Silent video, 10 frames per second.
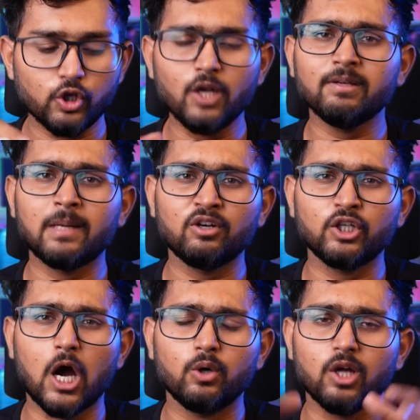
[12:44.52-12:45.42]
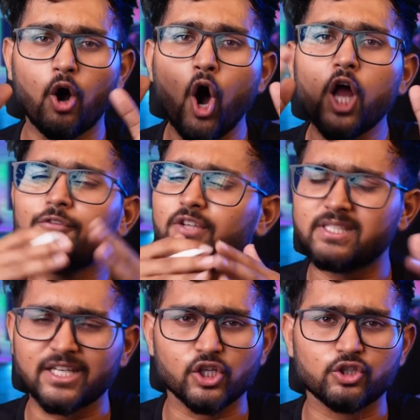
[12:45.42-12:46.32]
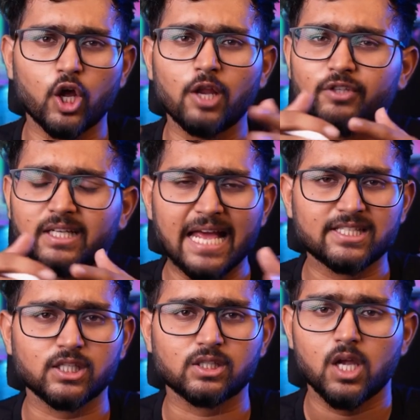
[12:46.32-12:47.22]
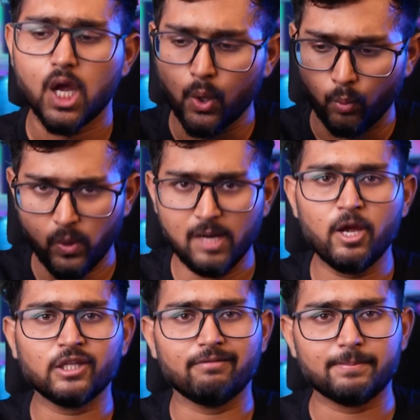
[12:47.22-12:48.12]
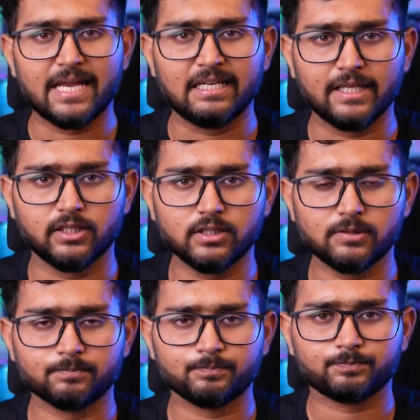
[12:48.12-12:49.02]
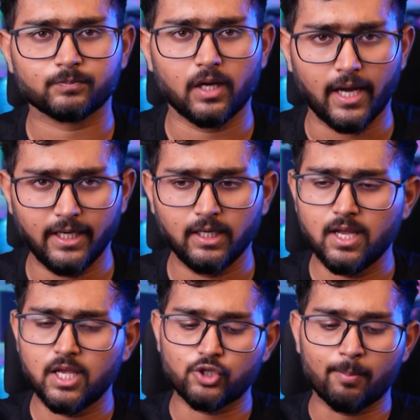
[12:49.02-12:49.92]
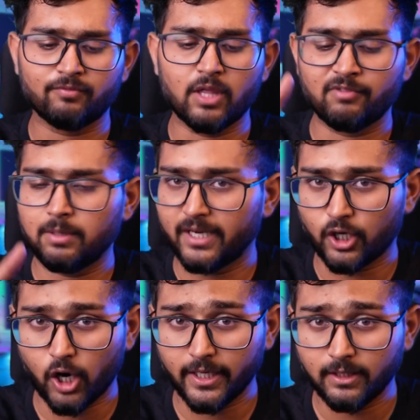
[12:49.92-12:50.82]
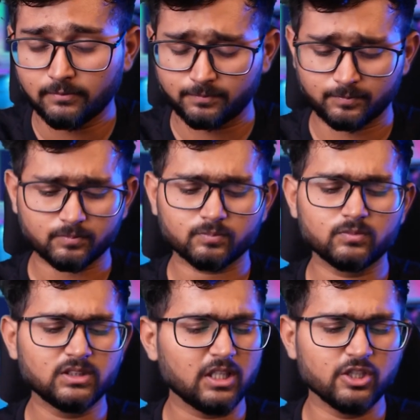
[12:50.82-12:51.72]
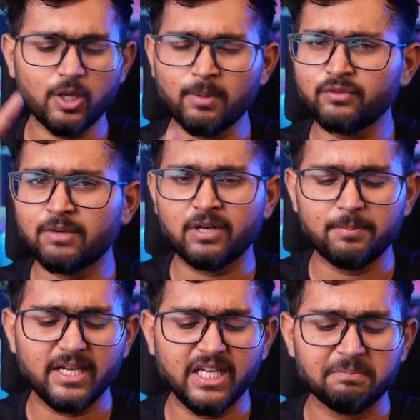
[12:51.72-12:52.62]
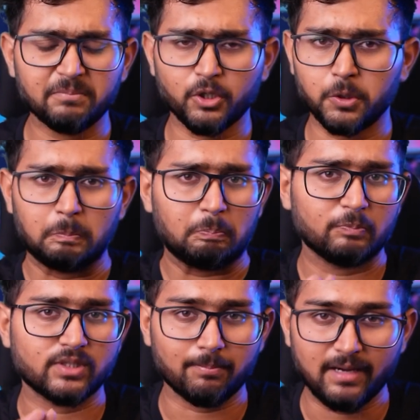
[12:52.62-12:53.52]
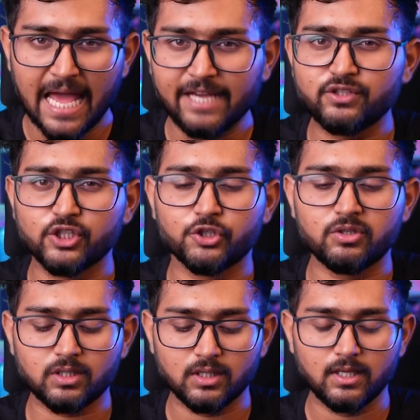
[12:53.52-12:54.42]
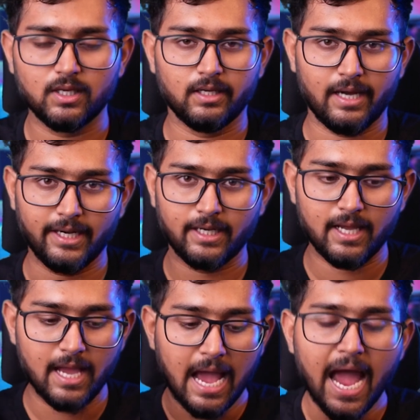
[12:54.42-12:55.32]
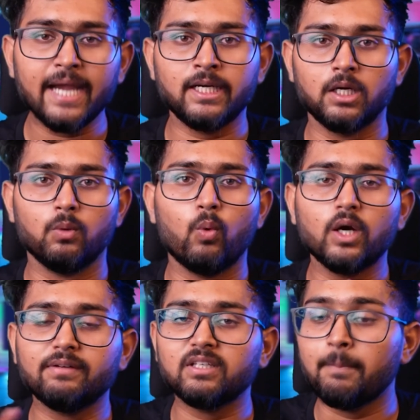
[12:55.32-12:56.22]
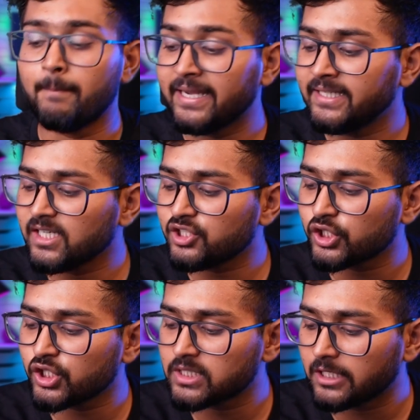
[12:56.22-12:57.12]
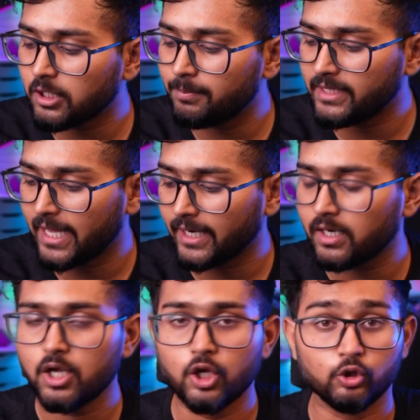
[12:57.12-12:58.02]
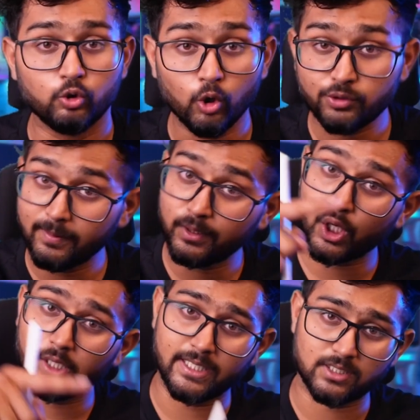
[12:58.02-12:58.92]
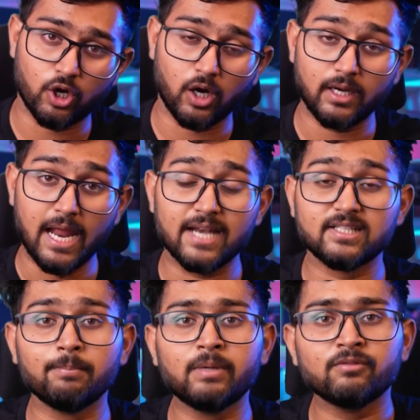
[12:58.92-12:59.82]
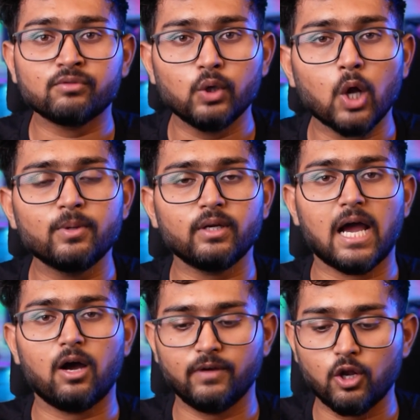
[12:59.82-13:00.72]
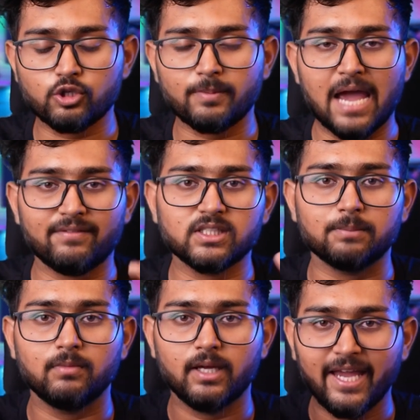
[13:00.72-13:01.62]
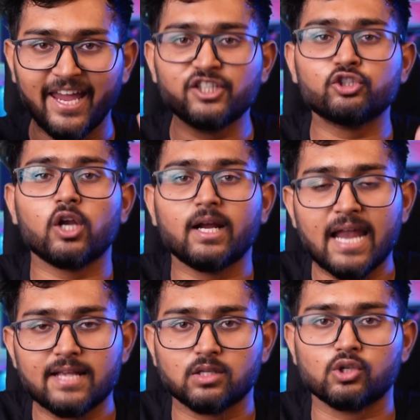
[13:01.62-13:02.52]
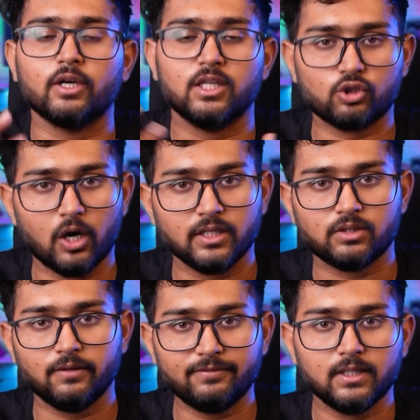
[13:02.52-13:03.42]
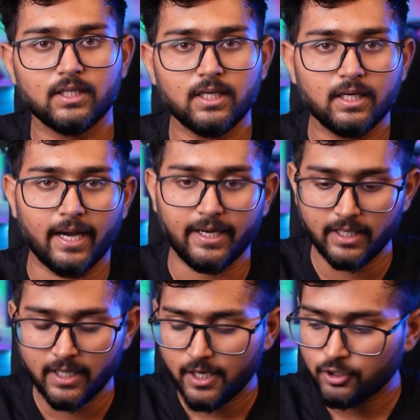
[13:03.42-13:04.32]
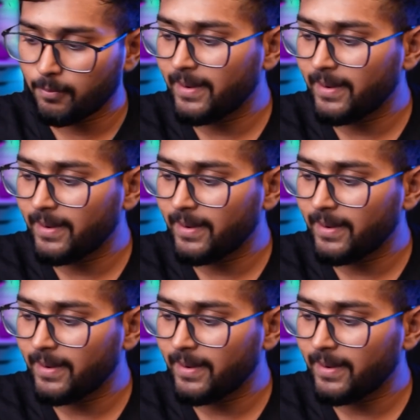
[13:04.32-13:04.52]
solving one more doubt, all of your sessions, all of your classes will be on the website like this, right? Some of them will be recorded. Some of them will be, you know, some live sessions, right? And whatever the mentor sessions that will be there, those will be on Discord. And sometimes we'll also be having some extra classes on Discord itself, right? So